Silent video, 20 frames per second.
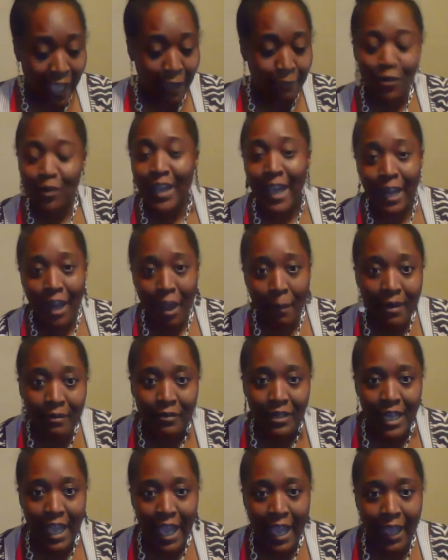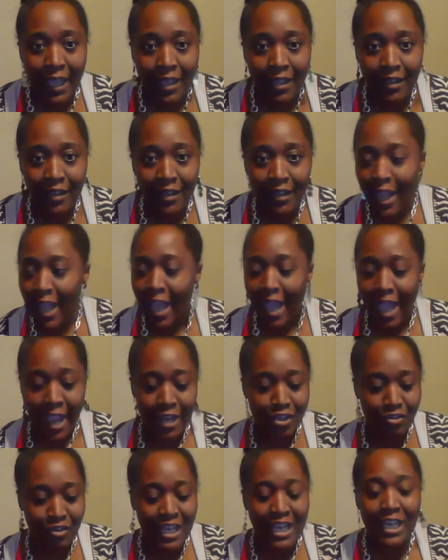if you get up every day
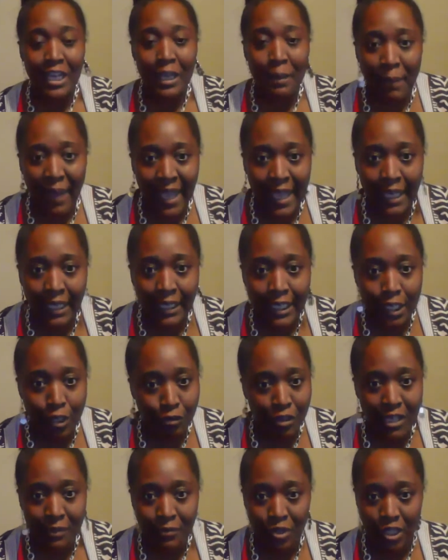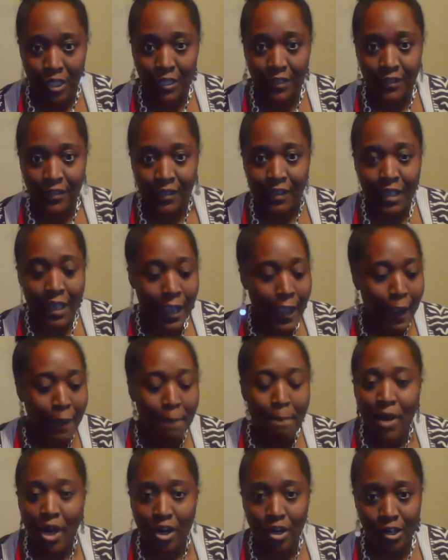and you're eating bagel and cream cheese
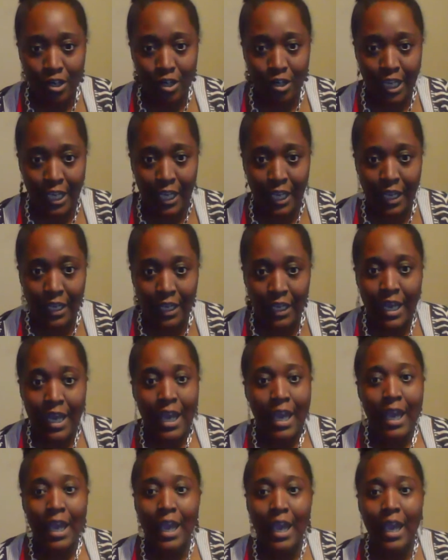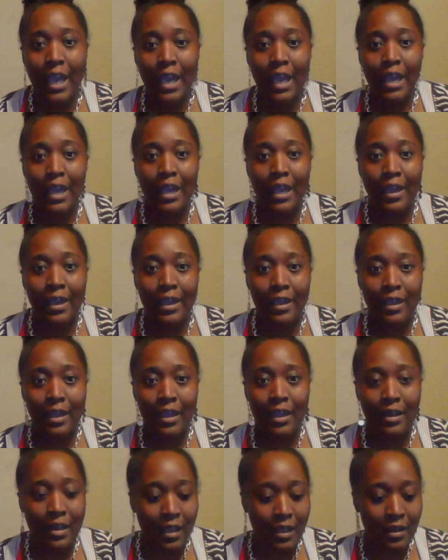and Burger King and and
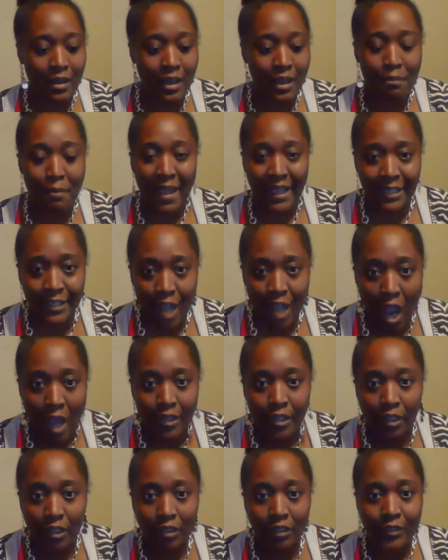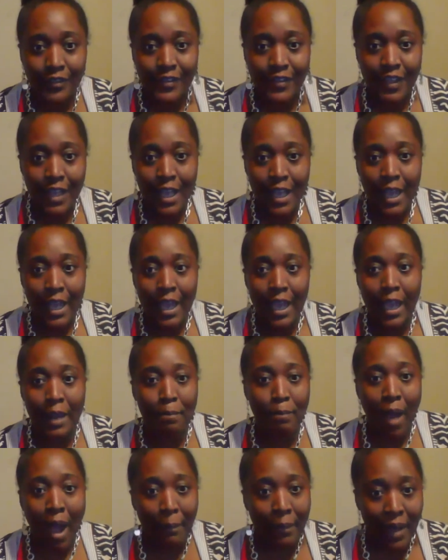and, and, and McDonald's
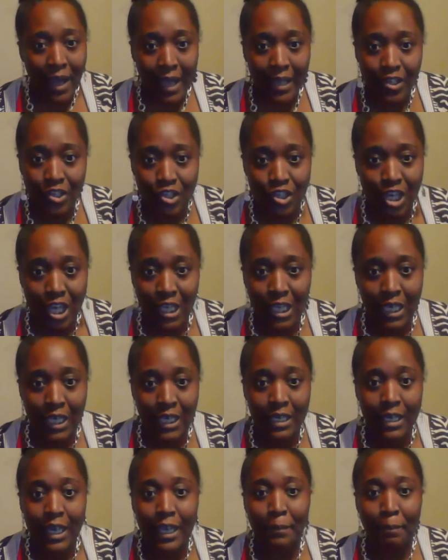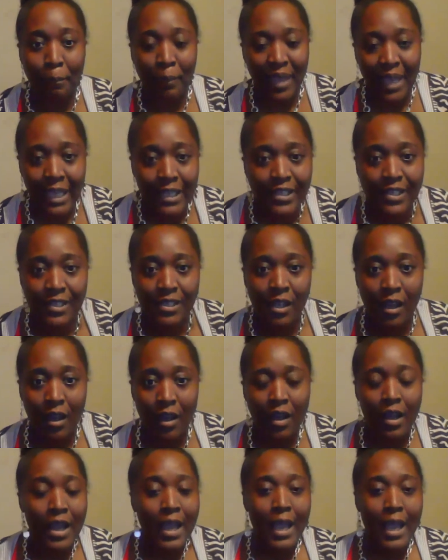and Popeye's chicken and
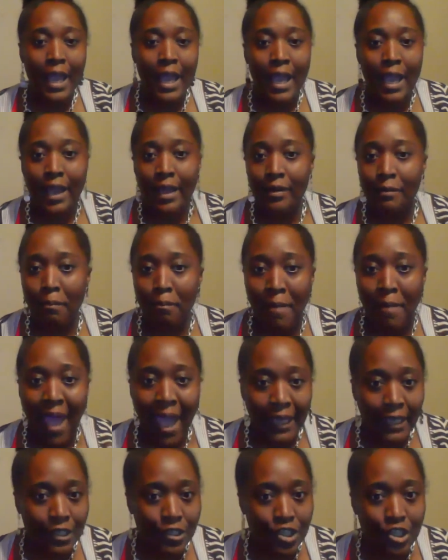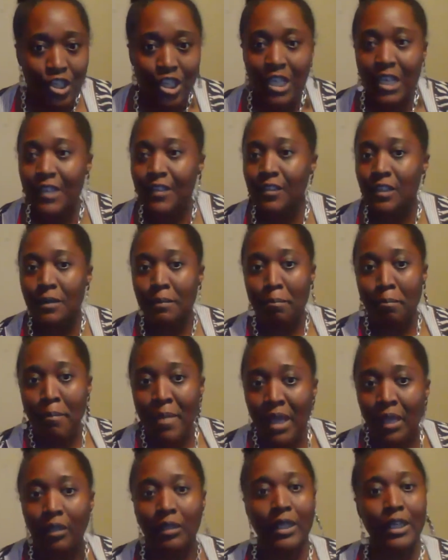pizza and mac and cheese and
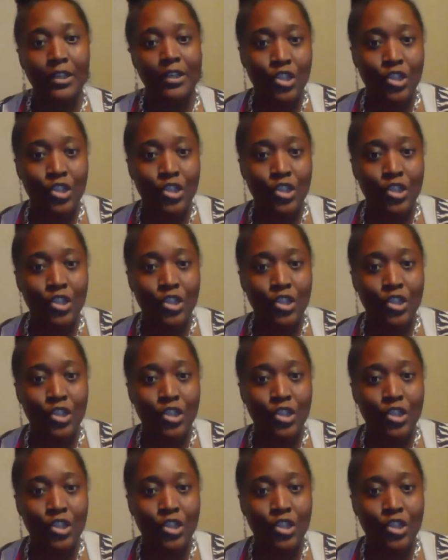milk